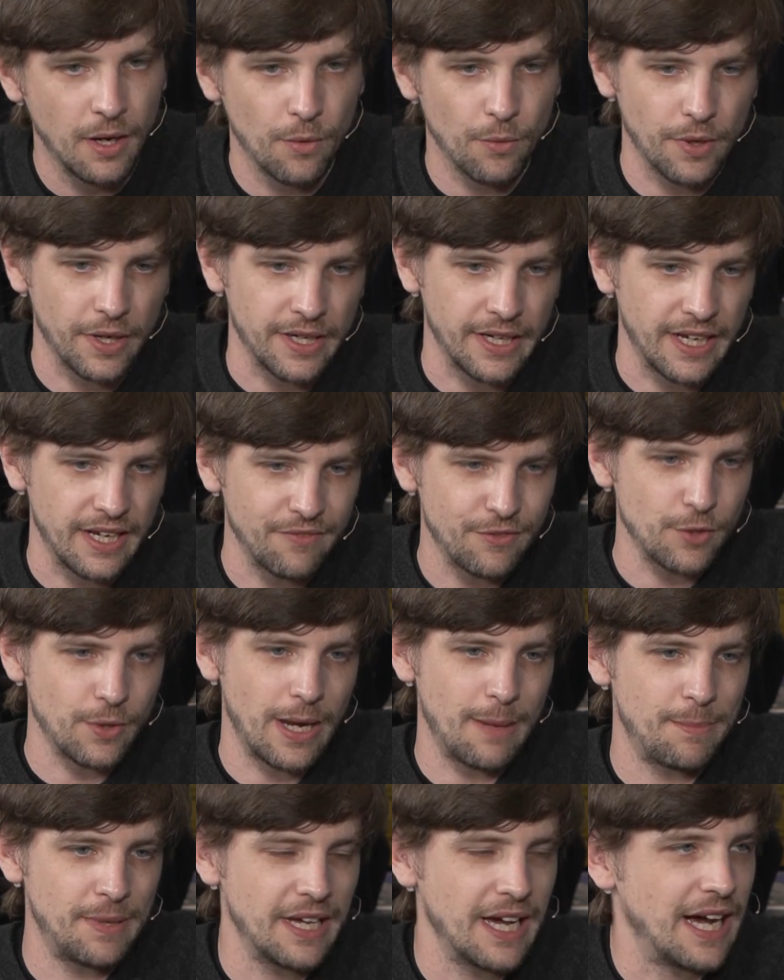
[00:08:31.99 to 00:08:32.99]
we're going to give you
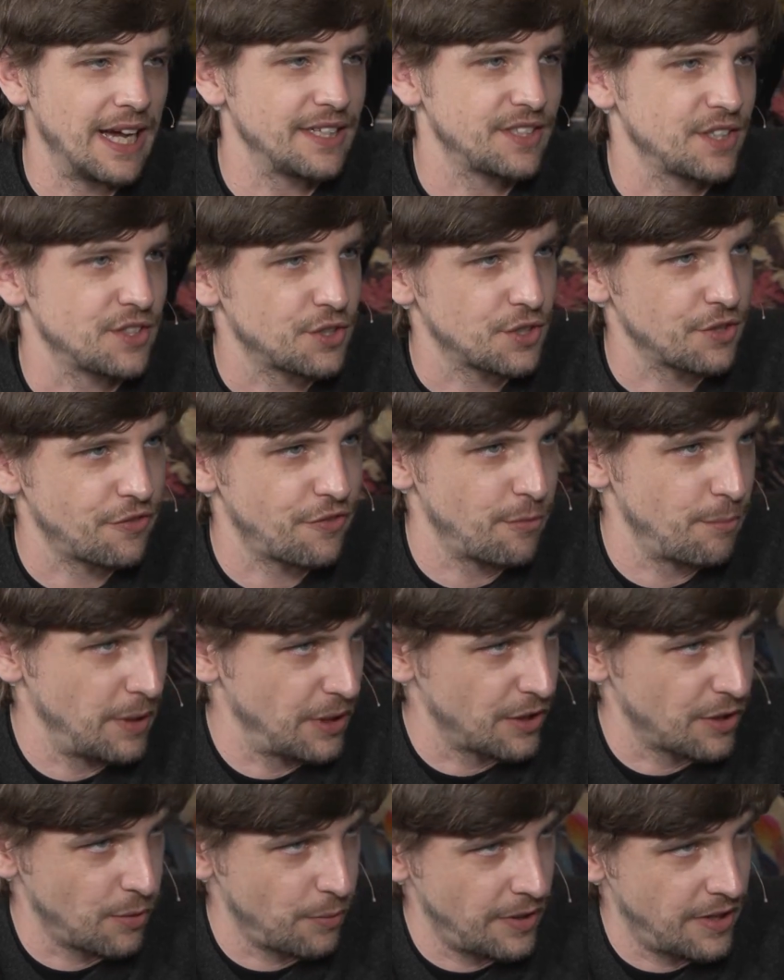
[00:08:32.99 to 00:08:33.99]
APIs that you're
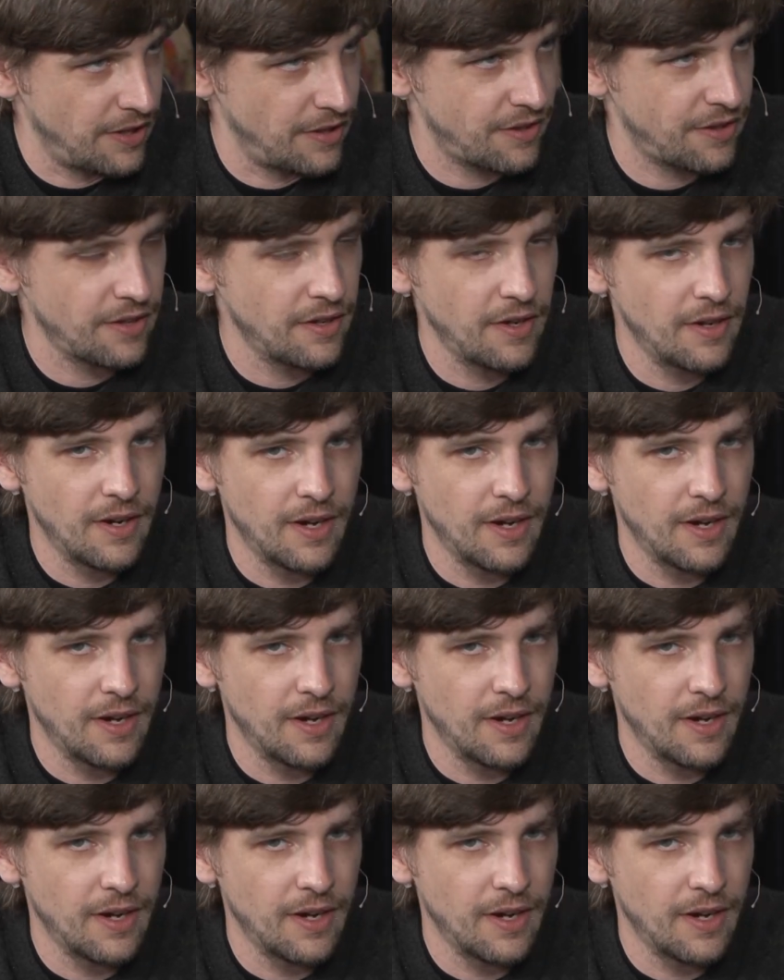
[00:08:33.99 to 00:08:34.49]
familiar with